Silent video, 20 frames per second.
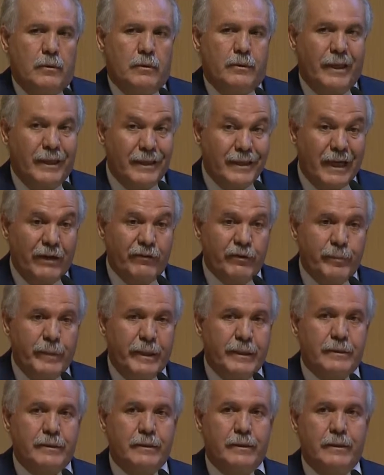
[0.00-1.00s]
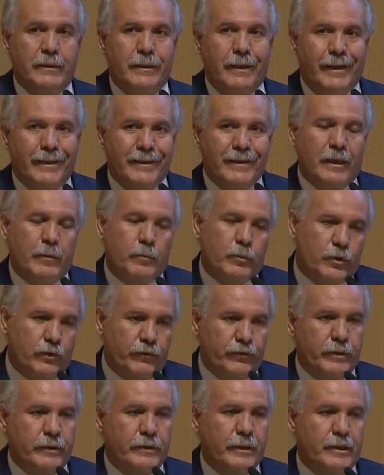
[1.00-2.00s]
non-governmental and
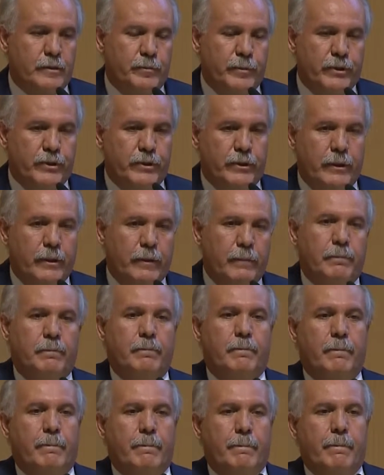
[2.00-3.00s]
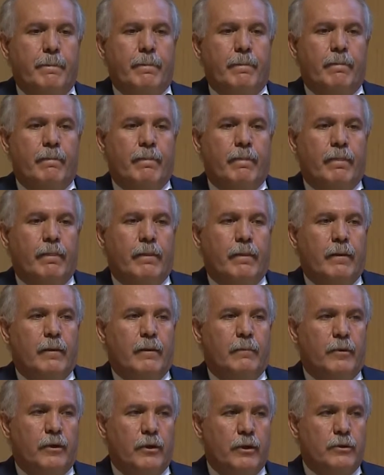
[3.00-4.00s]
non-profit especially,
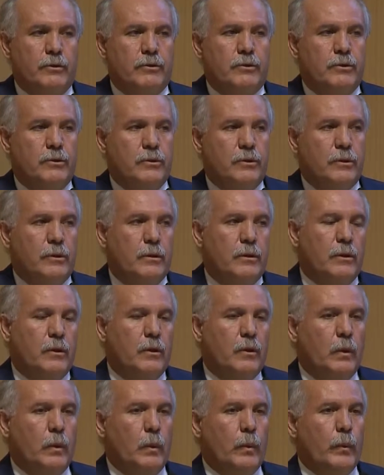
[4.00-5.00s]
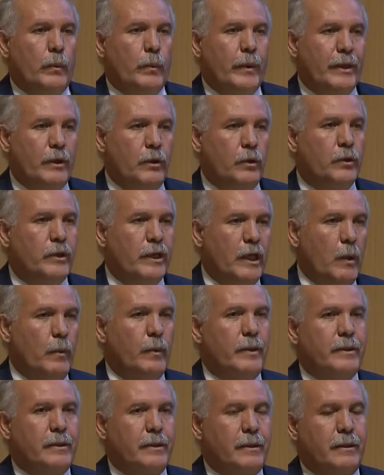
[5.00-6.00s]
because when you deal
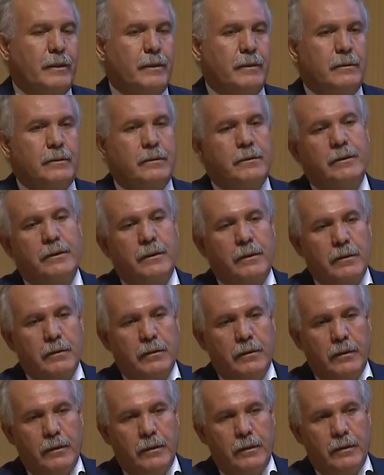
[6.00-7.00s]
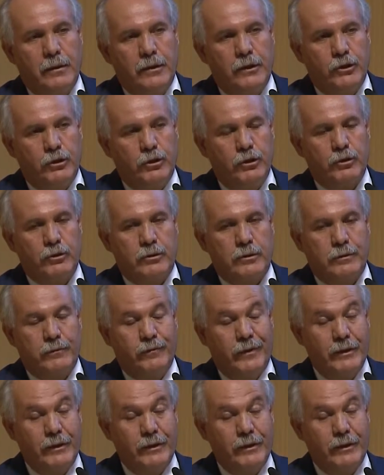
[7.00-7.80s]
with issues